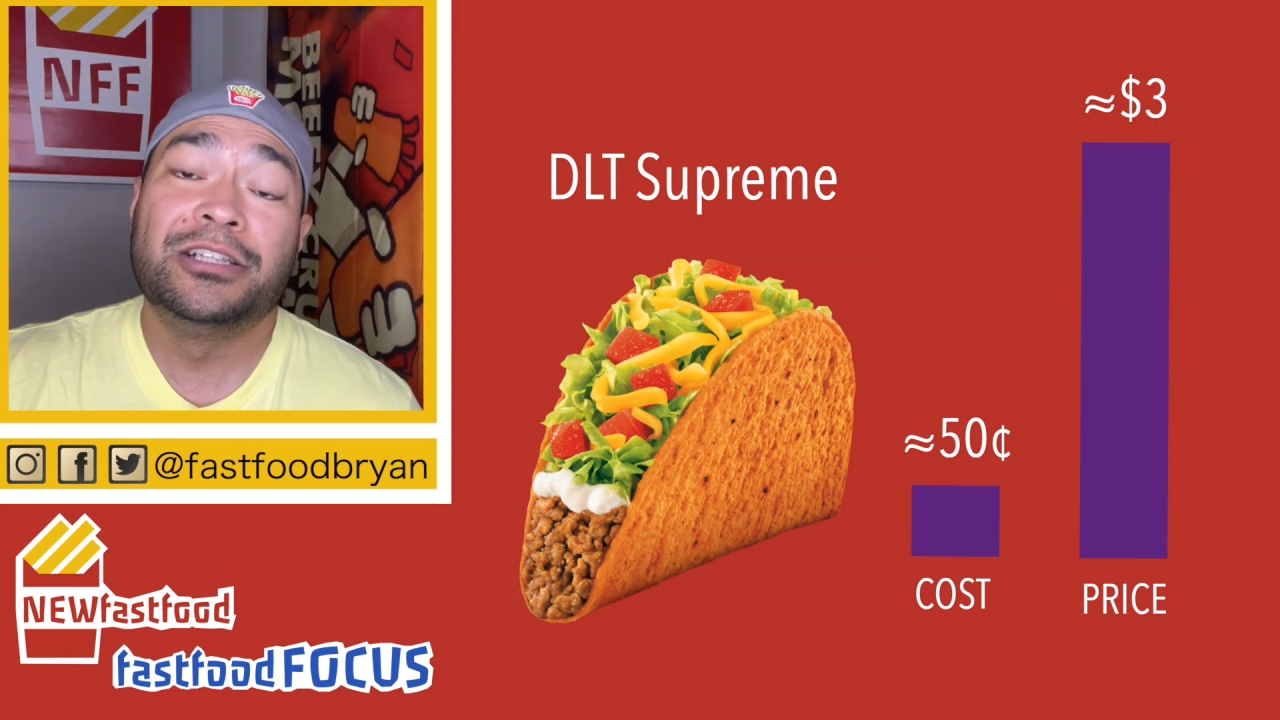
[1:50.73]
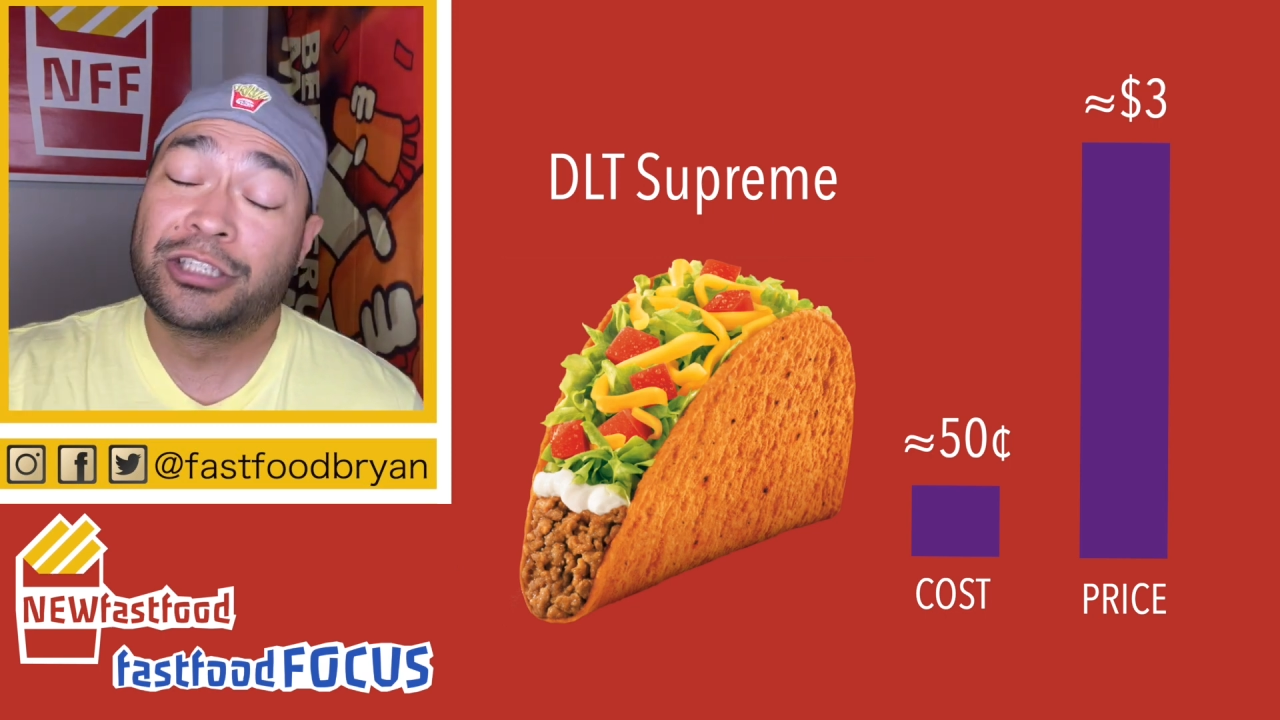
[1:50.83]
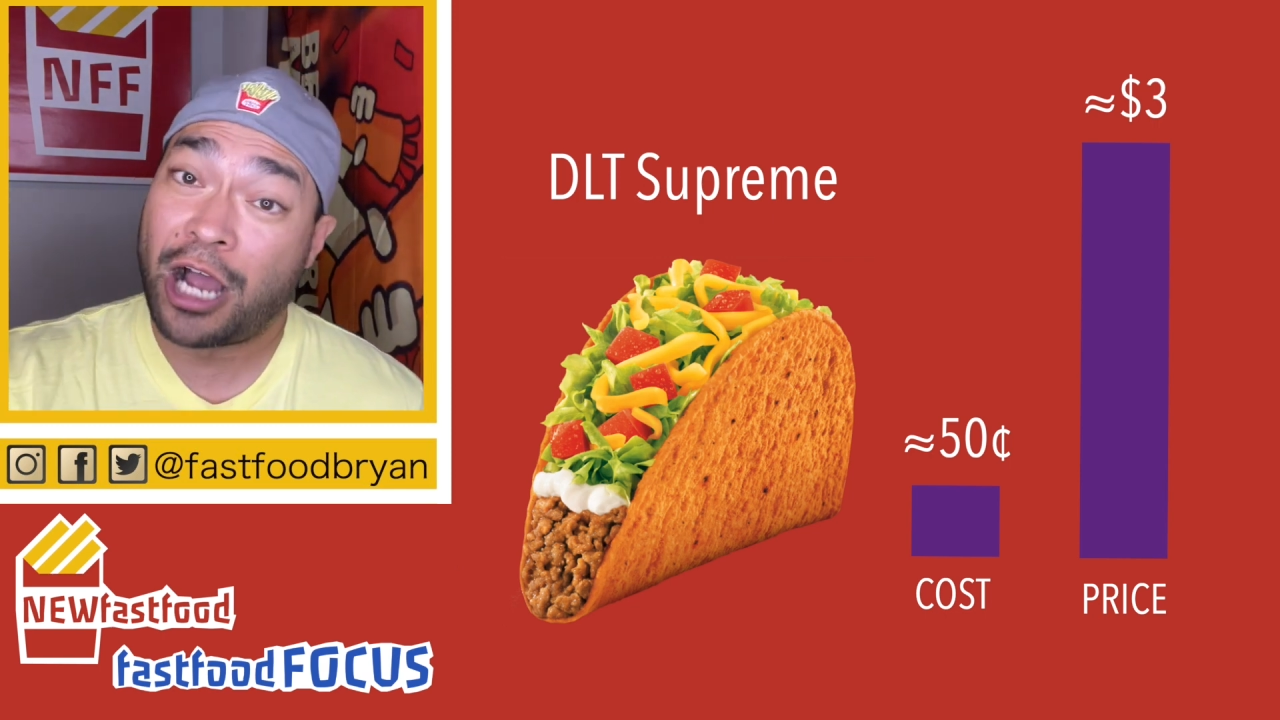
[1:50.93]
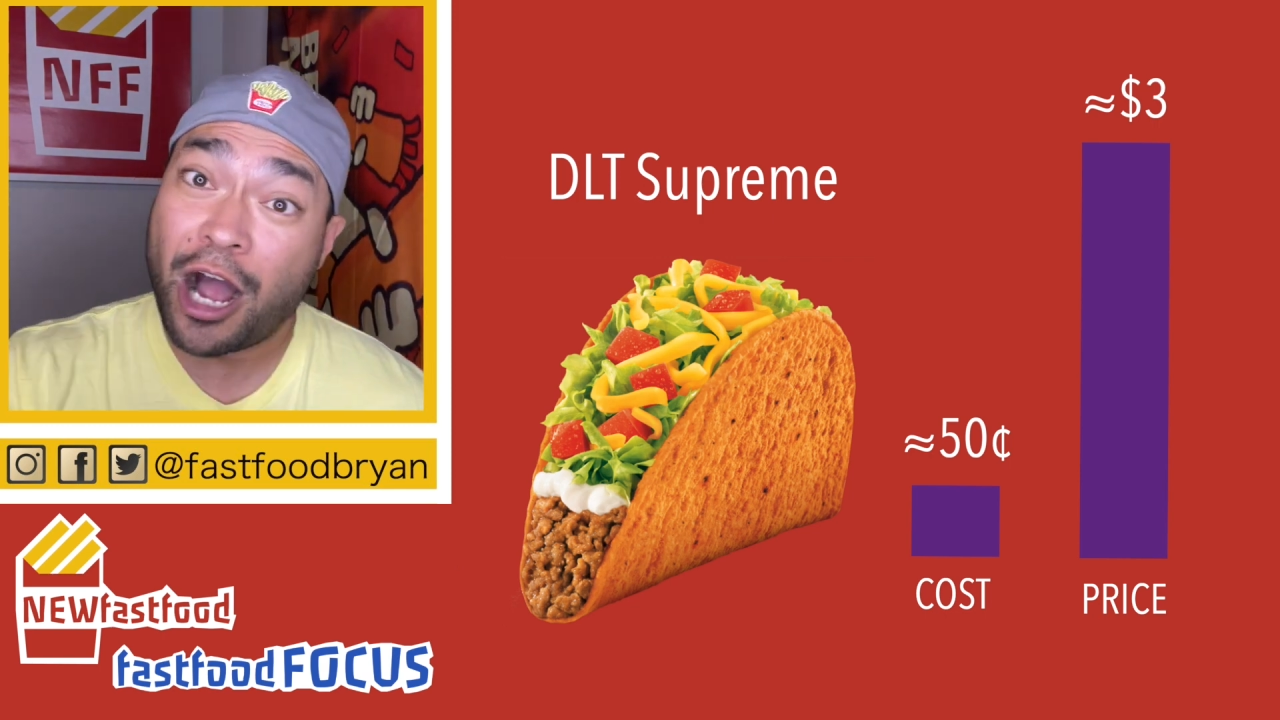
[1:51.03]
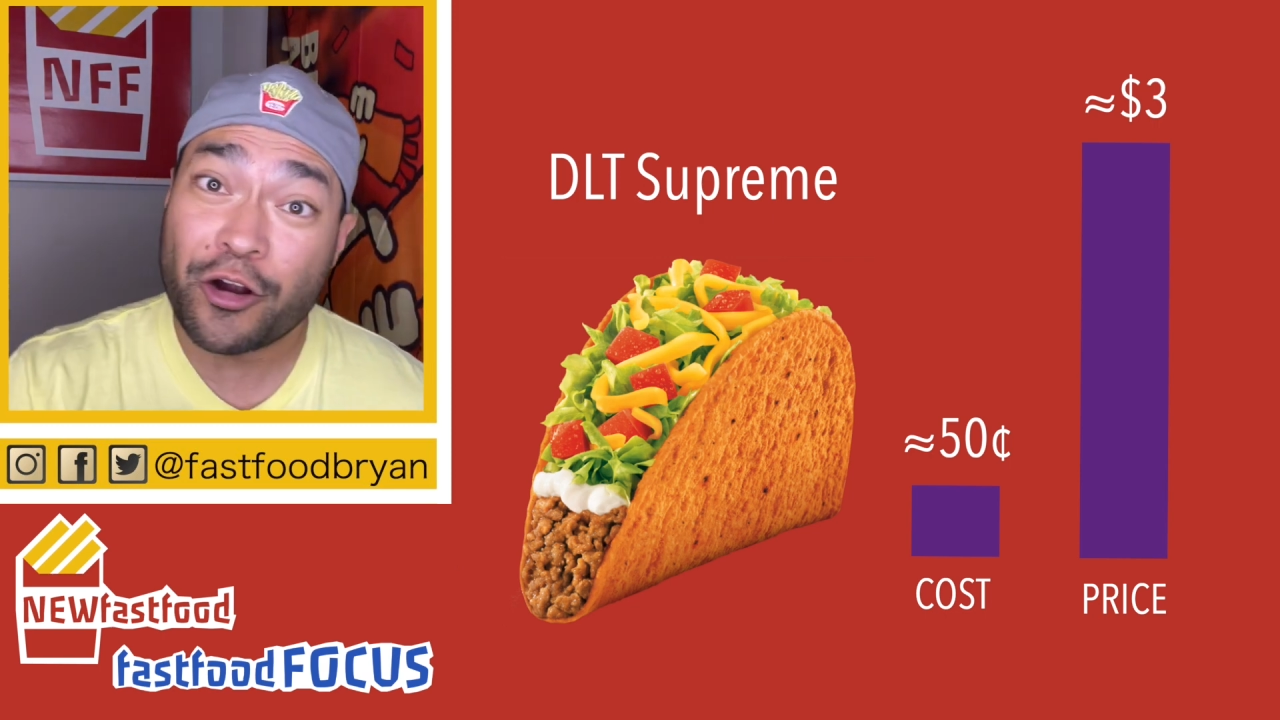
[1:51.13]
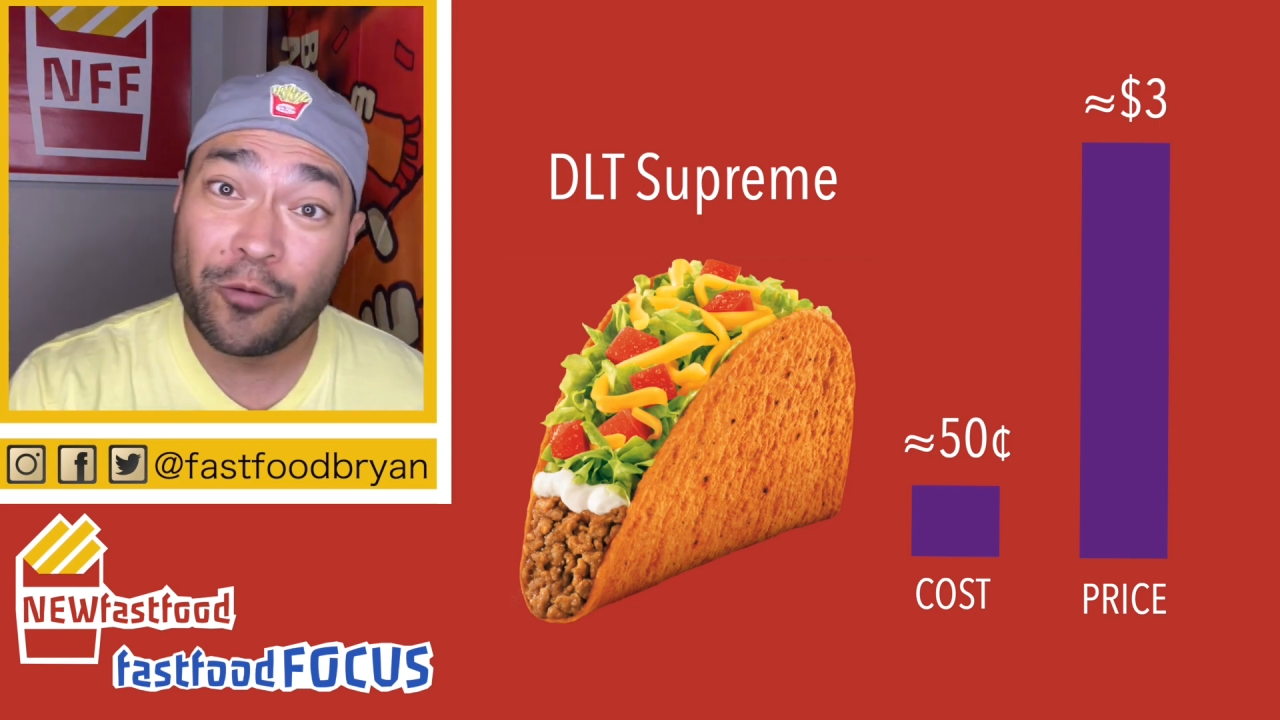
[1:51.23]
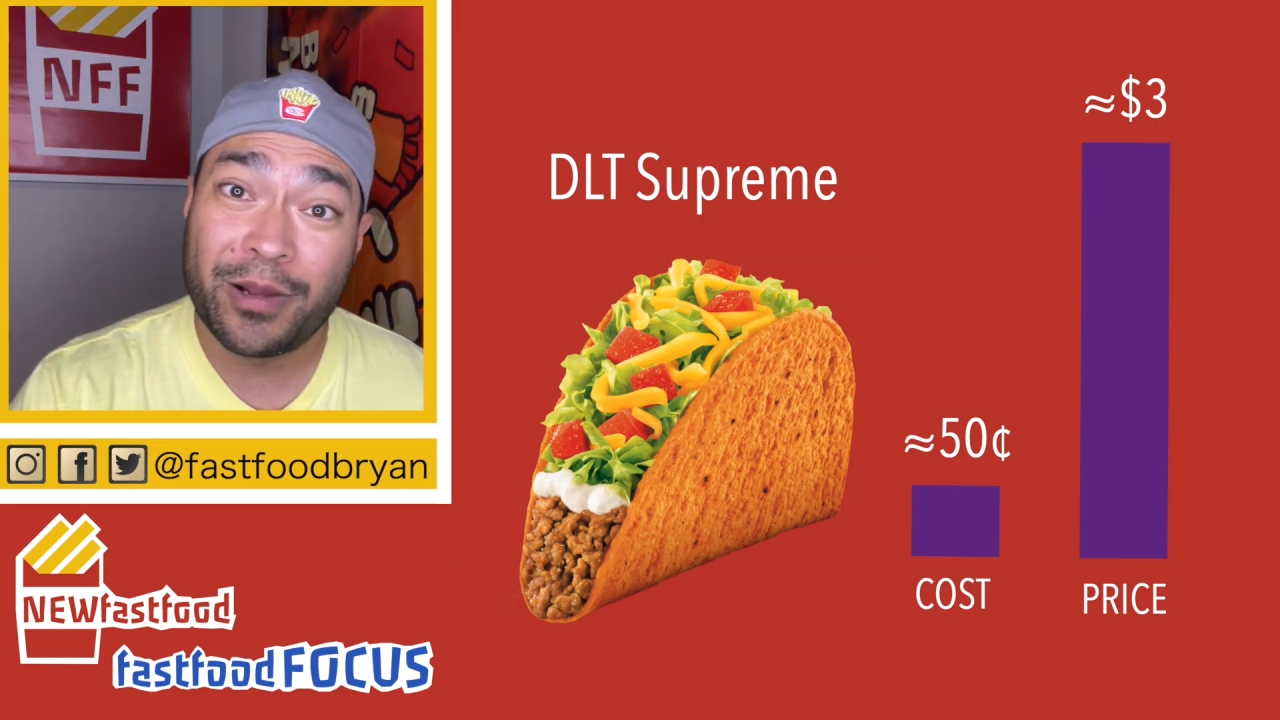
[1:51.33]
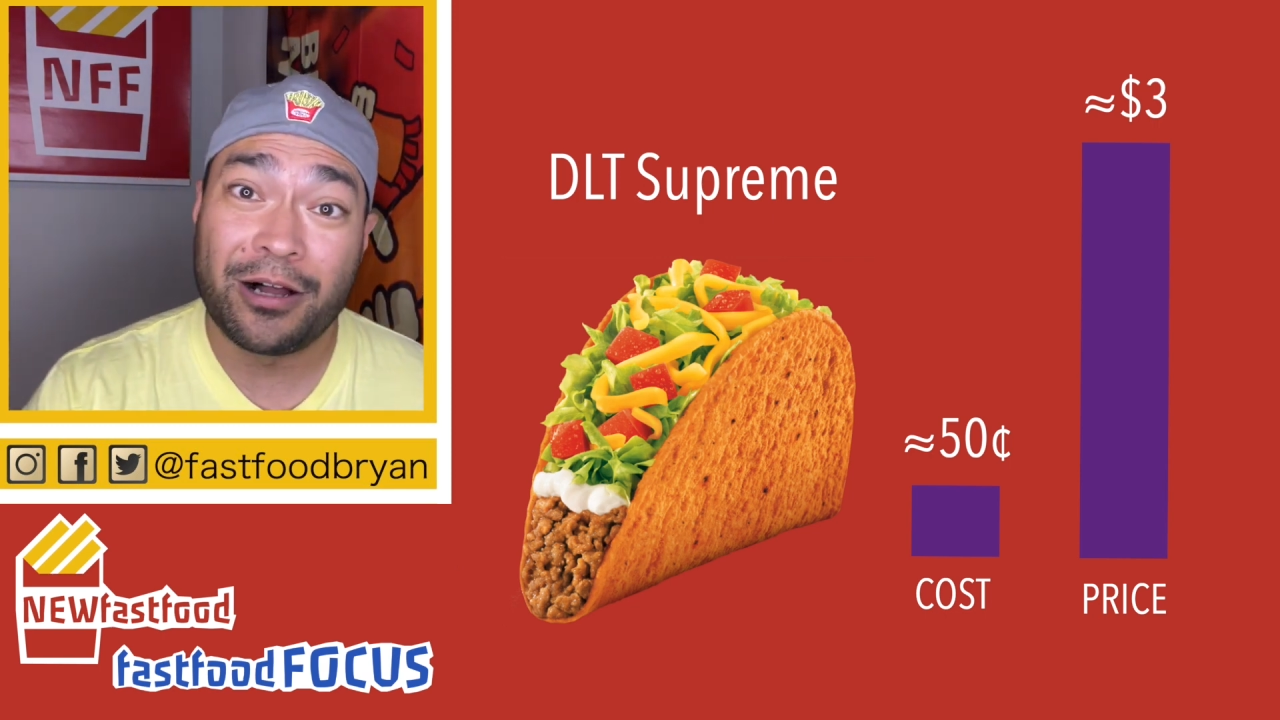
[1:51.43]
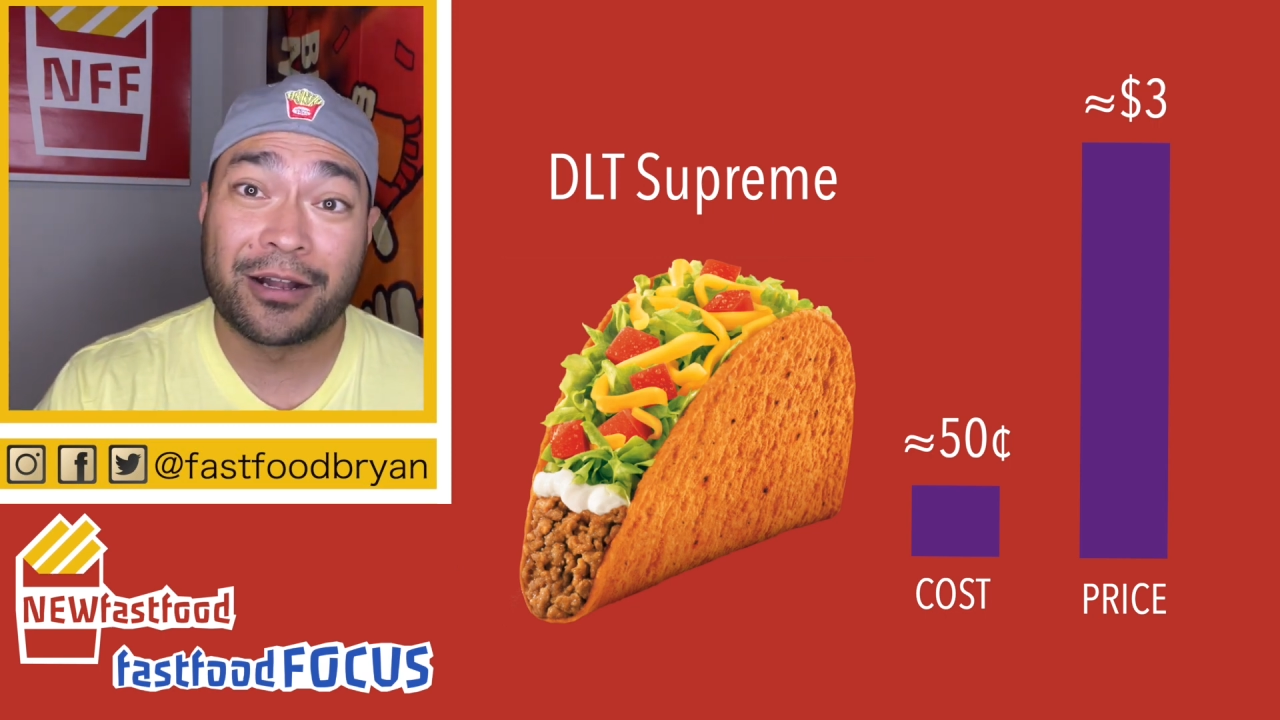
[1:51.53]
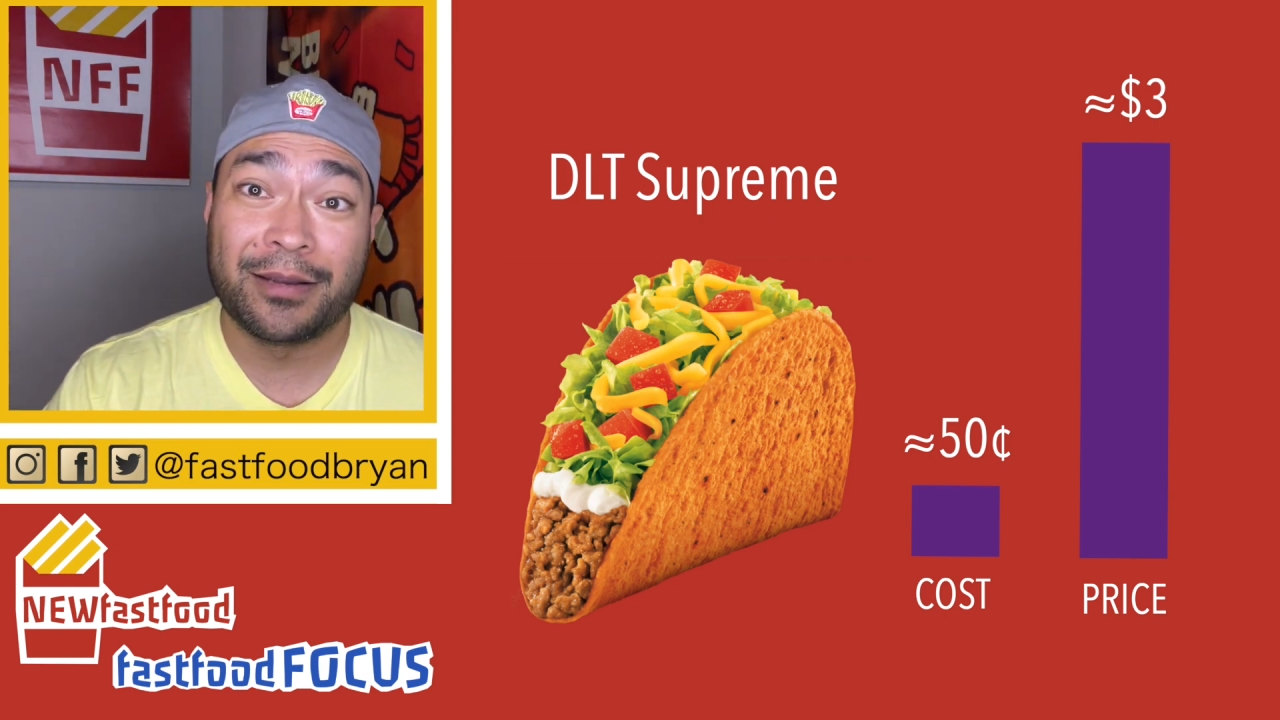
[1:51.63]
Taco Bell